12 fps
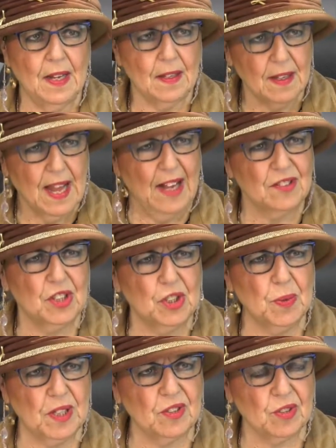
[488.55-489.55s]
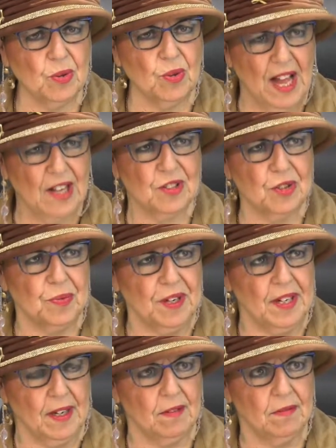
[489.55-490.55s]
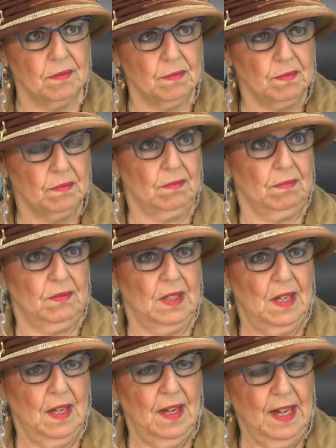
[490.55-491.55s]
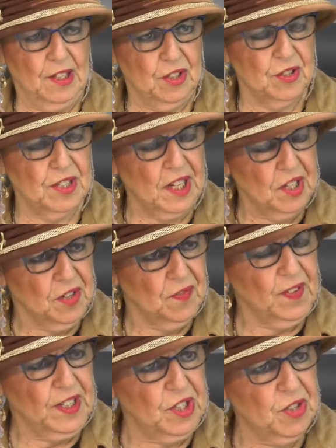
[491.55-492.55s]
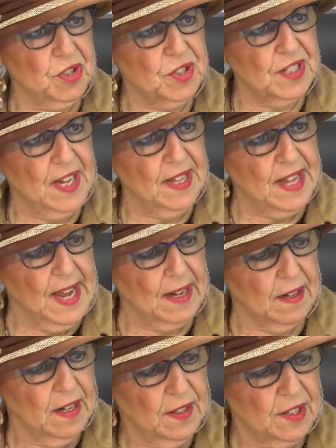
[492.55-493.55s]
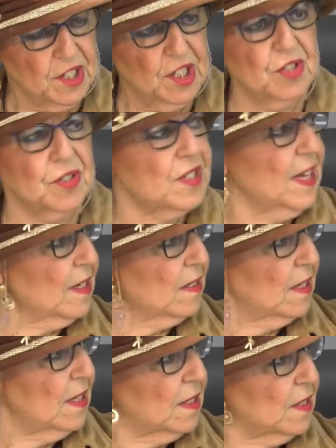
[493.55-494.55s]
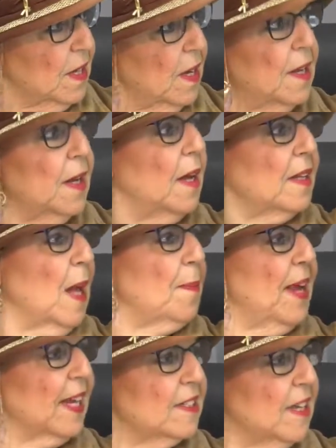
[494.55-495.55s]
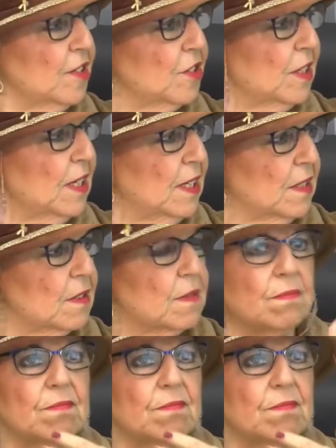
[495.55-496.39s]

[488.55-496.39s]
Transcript: how's he doing in school? How's his reading? And she'll say, funny you should say that. The teacher says he's not paying attention, he's